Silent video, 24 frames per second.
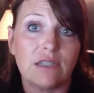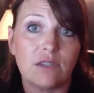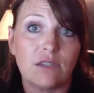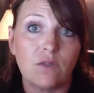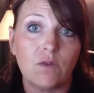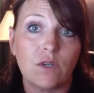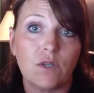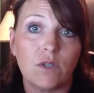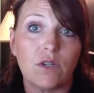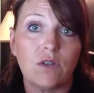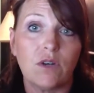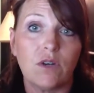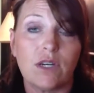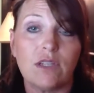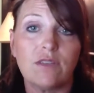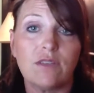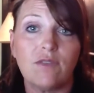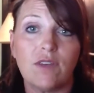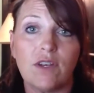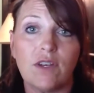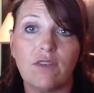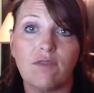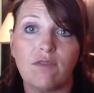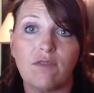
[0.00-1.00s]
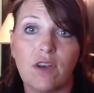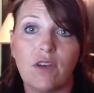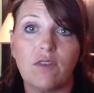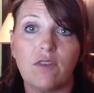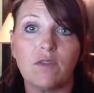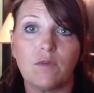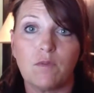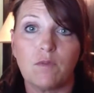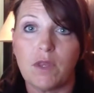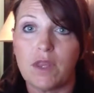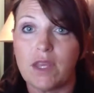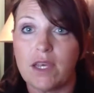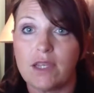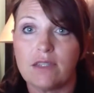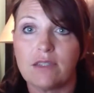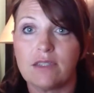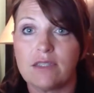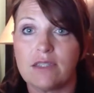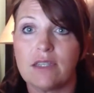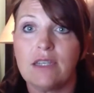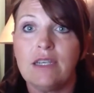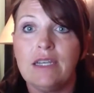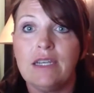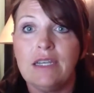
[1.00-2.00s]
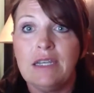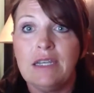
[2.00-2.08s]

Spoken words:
is what CrossFit involves, but that's